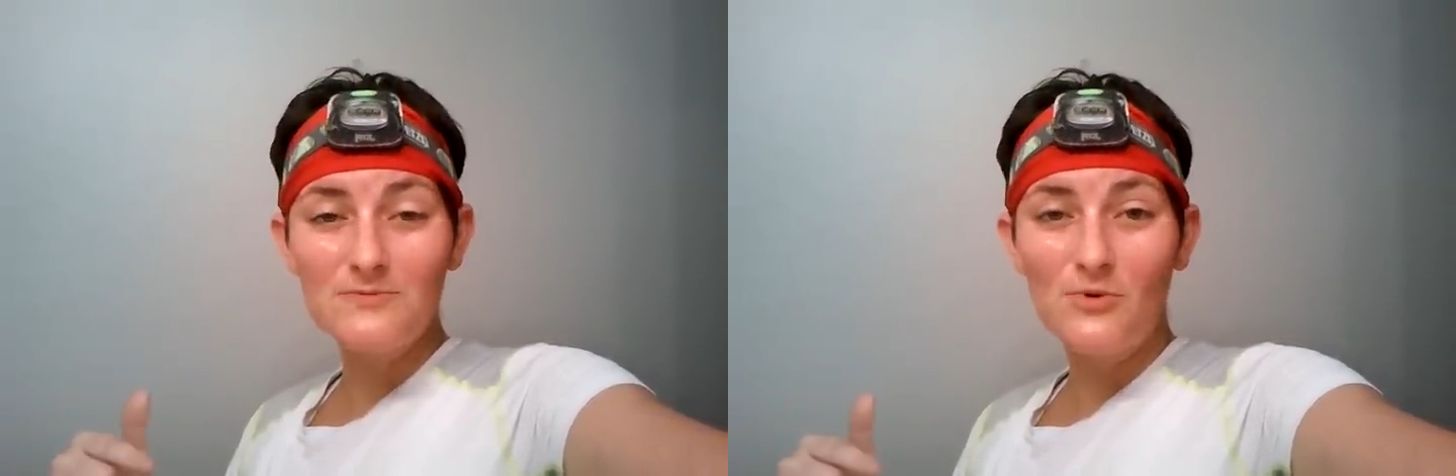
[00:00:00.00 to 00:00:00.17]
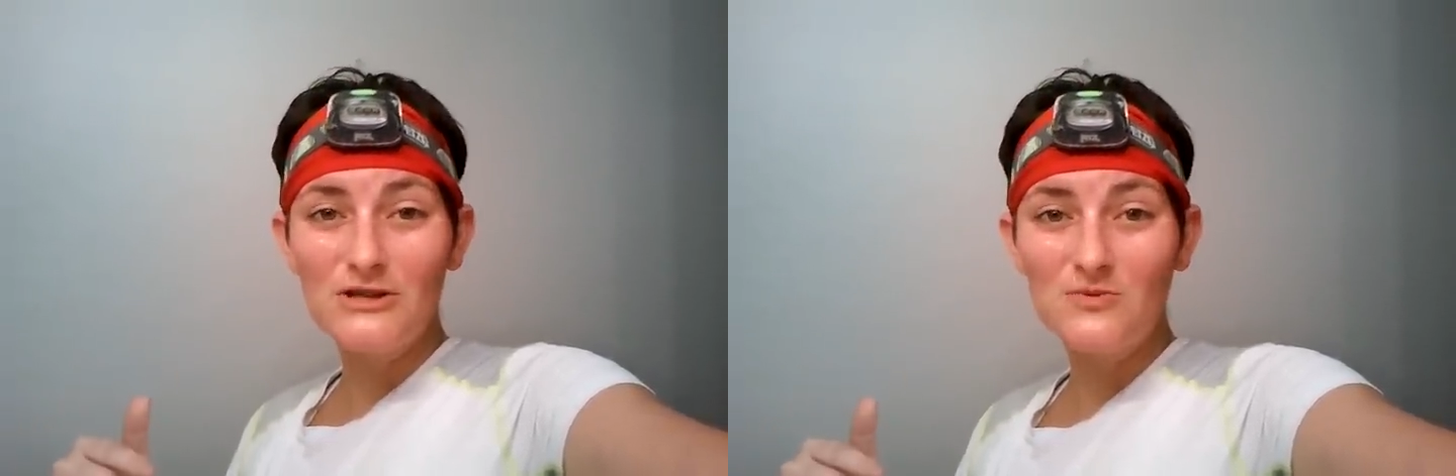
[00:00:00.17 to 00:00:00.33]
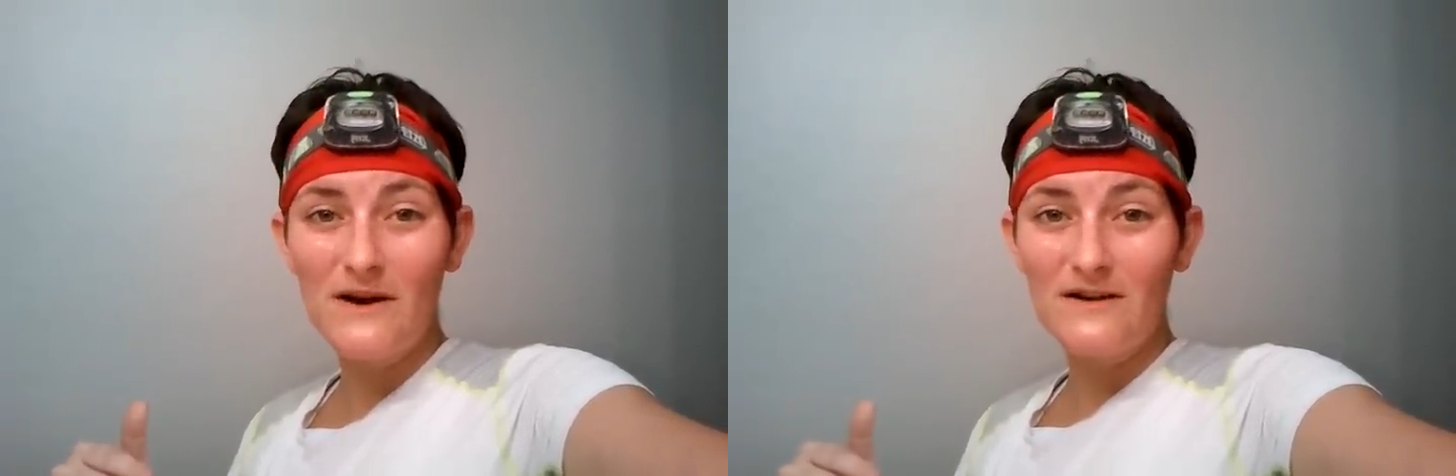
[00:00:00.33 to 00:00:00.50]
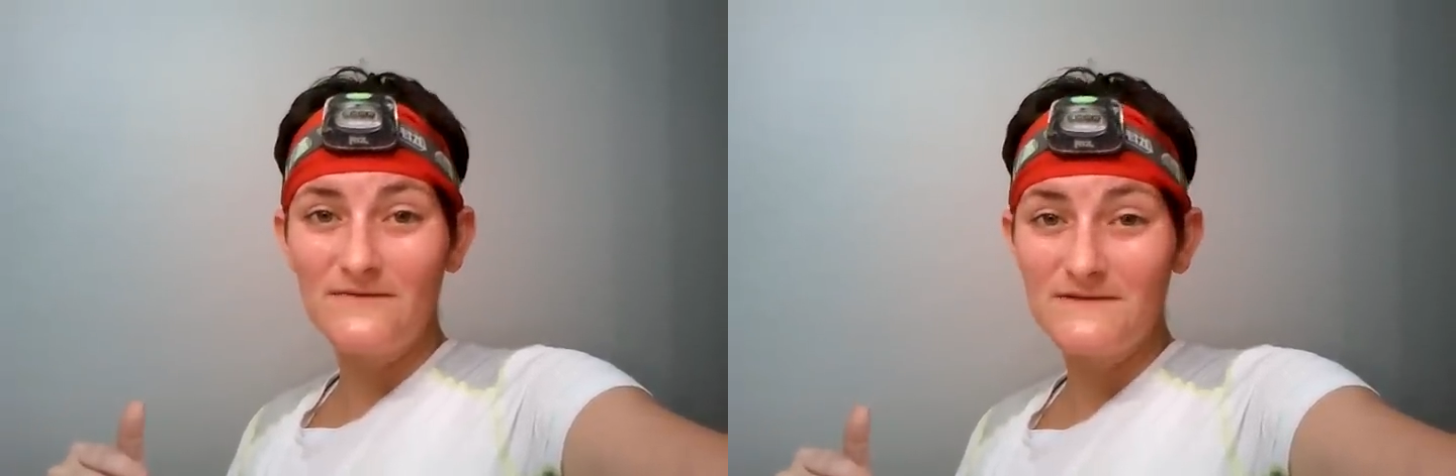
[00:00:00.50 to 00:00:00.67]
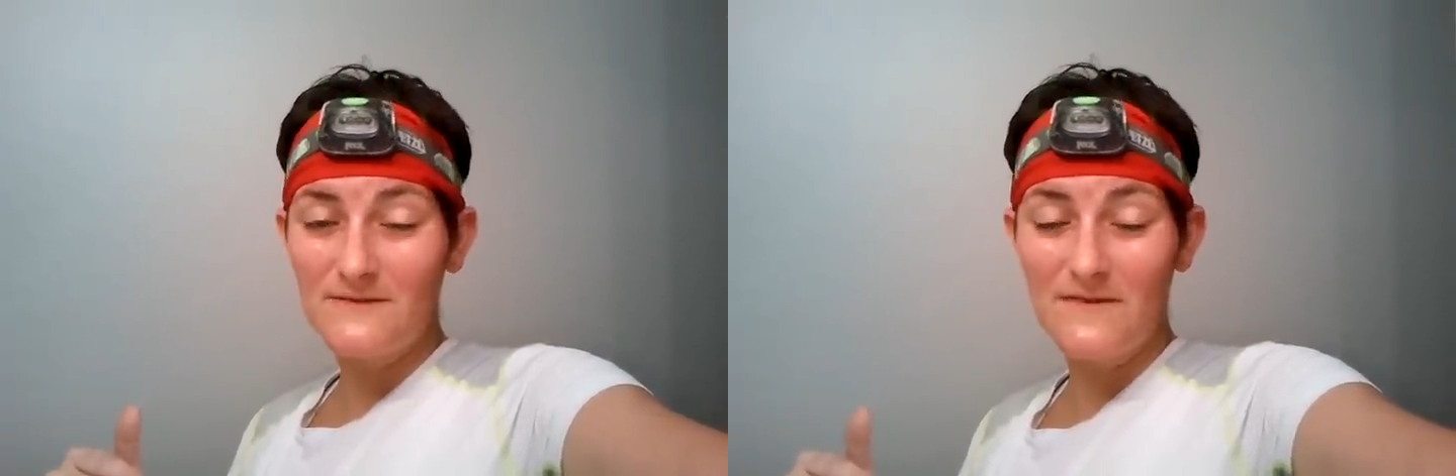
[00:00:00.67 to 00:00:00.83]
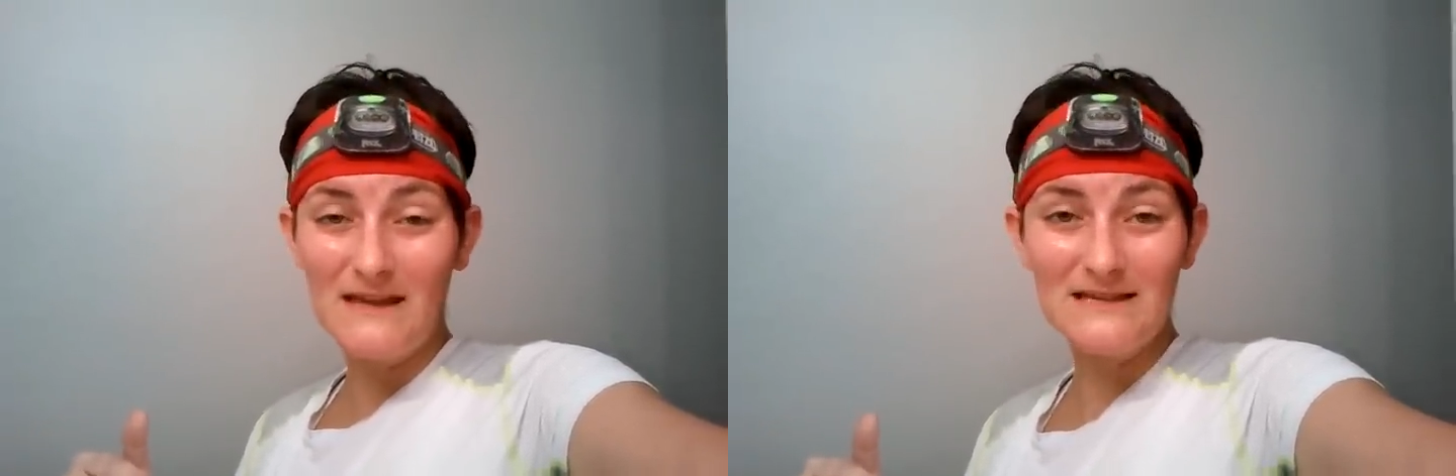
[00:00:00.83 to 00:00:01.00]

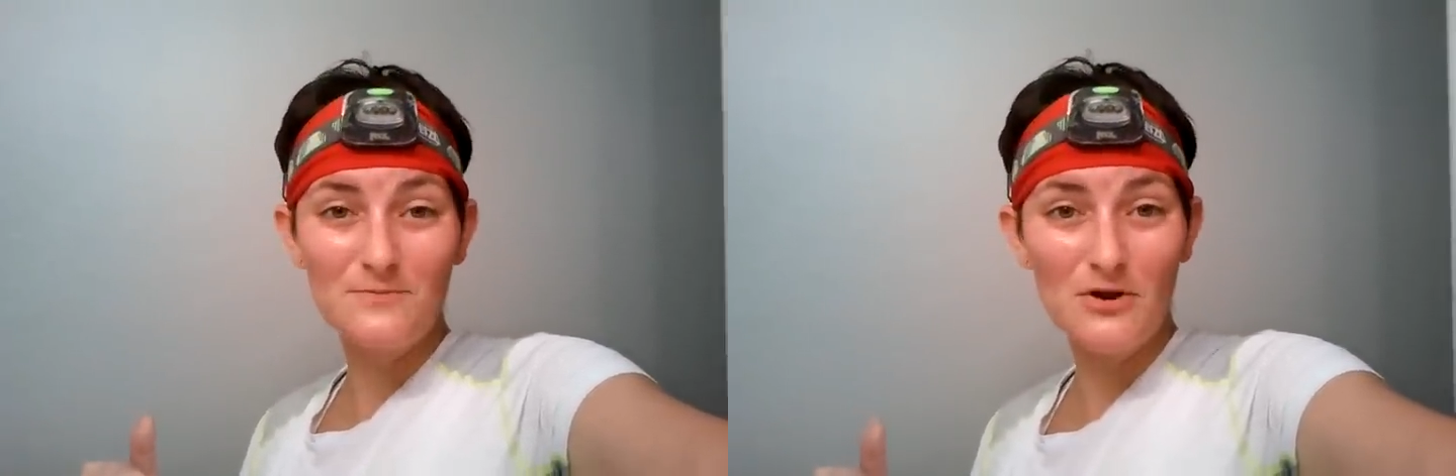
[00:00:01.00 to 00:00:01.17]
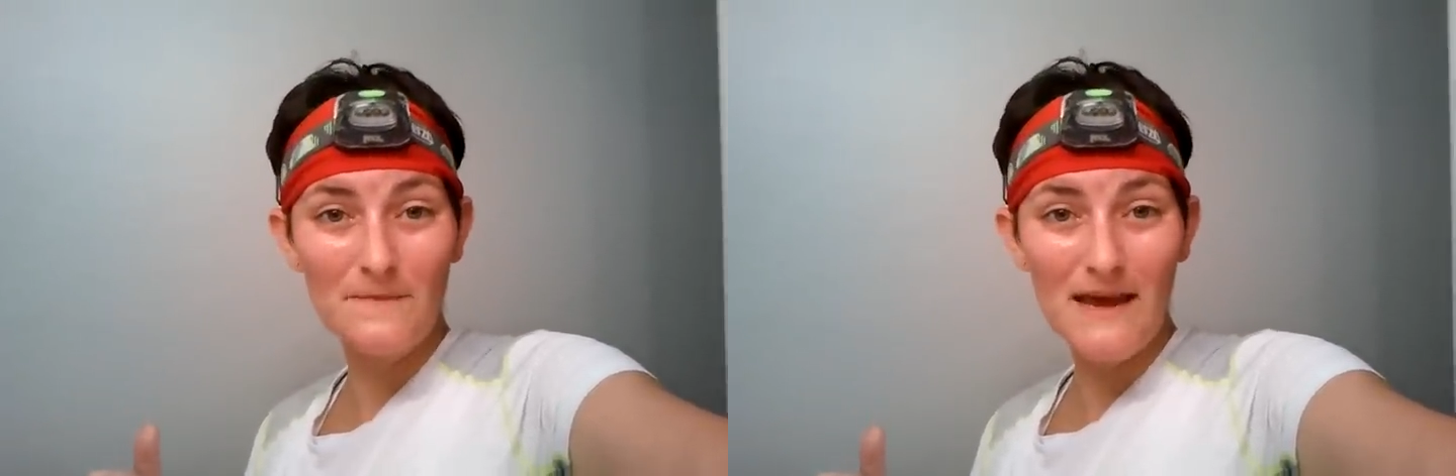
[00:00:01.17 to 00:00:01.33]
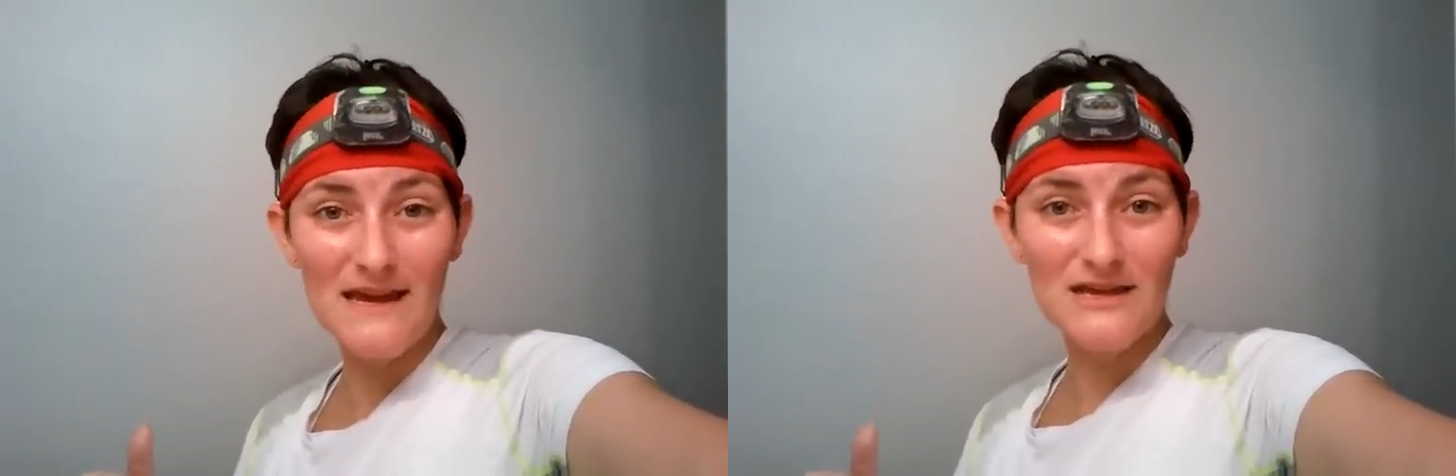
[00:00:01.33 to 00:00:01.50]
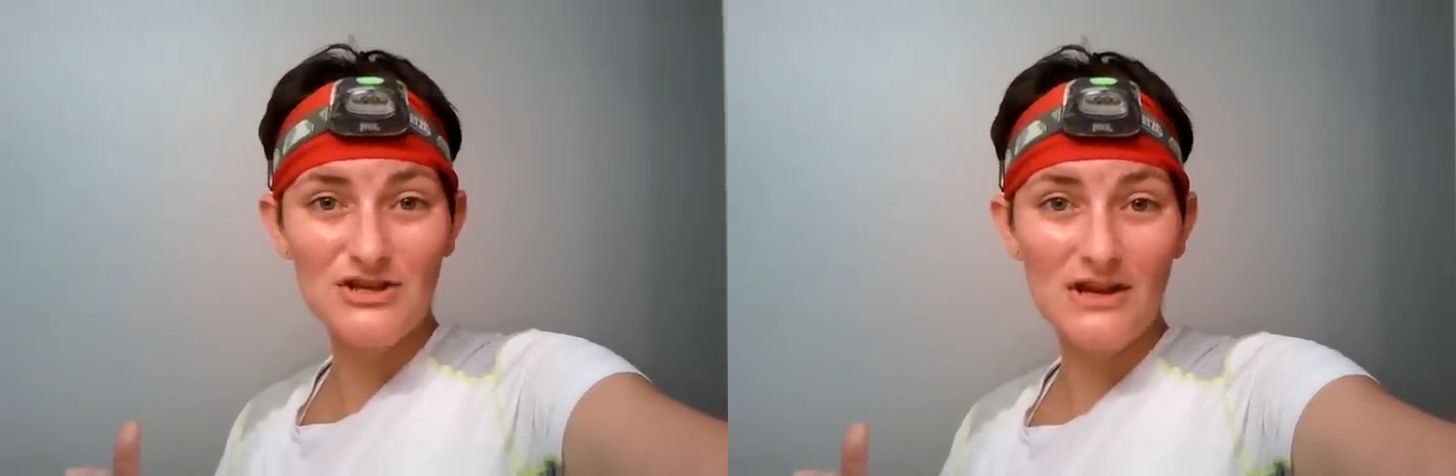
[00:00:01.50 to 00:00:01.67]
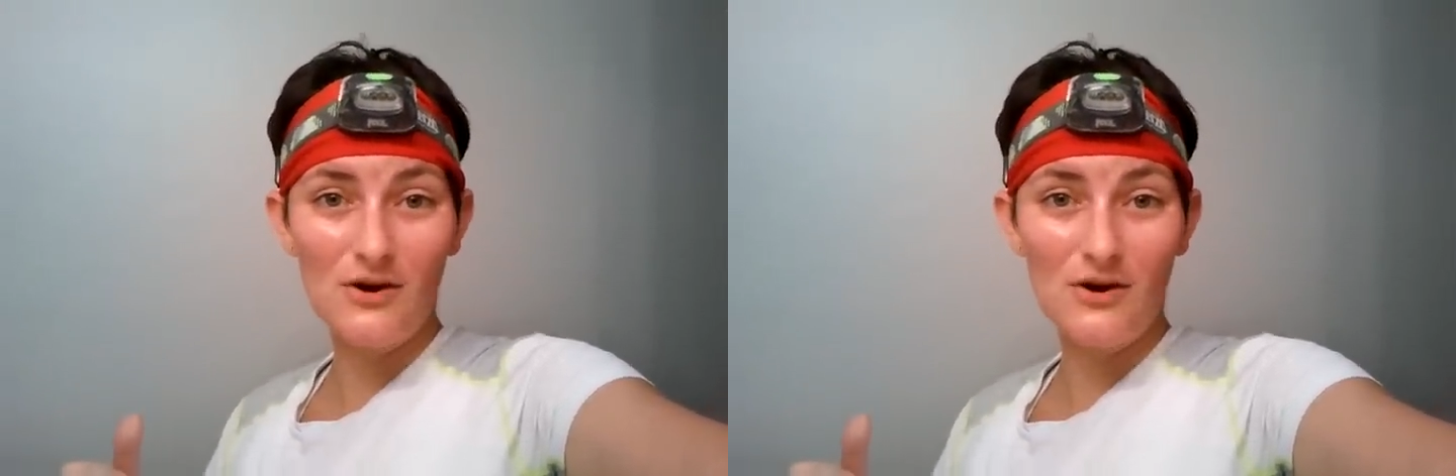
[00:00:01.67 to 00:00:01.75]
Sportswear's Facebook page